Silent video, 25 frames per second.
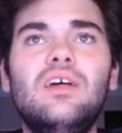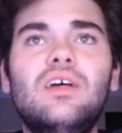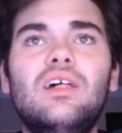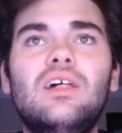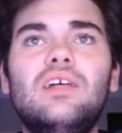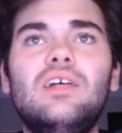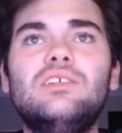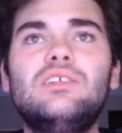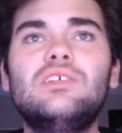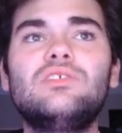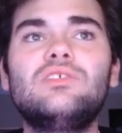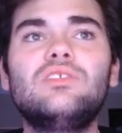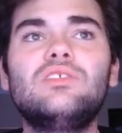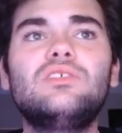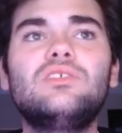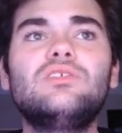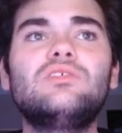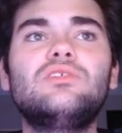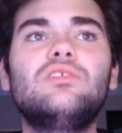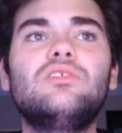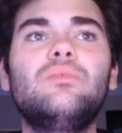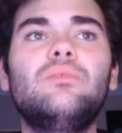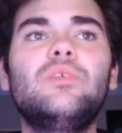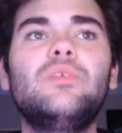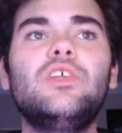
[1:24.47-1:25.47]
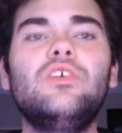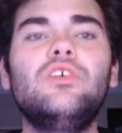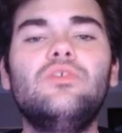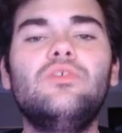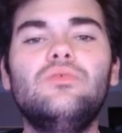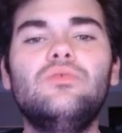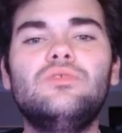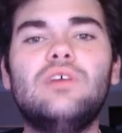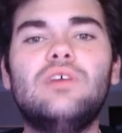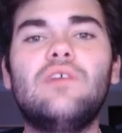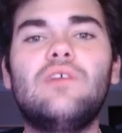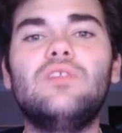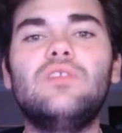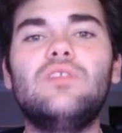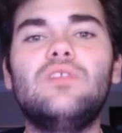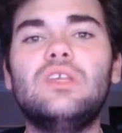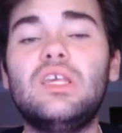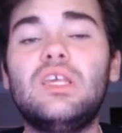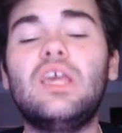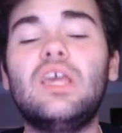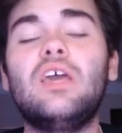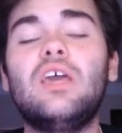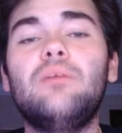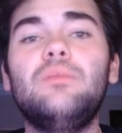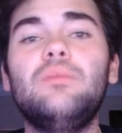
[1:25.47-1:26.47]
Essentially, this is somebody who definitely
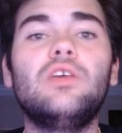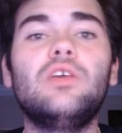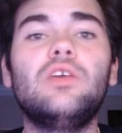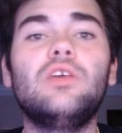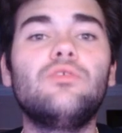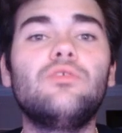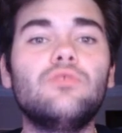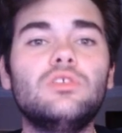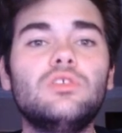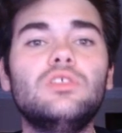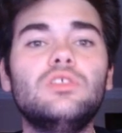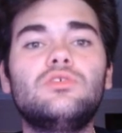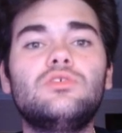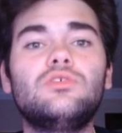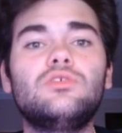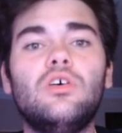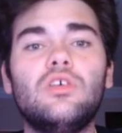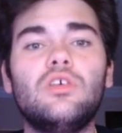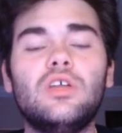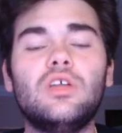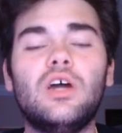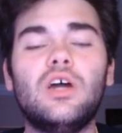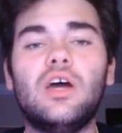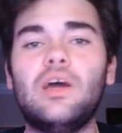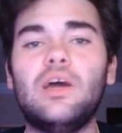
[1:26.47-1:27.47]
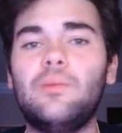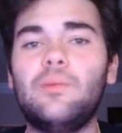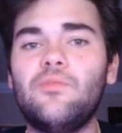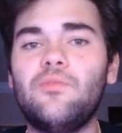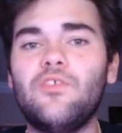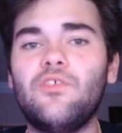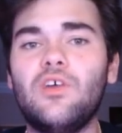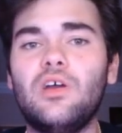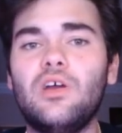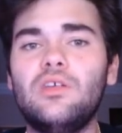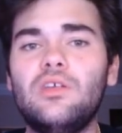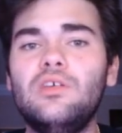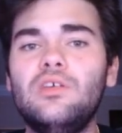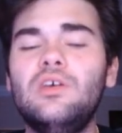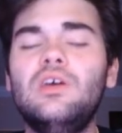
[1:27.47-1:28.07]
can be a really solid guy up front.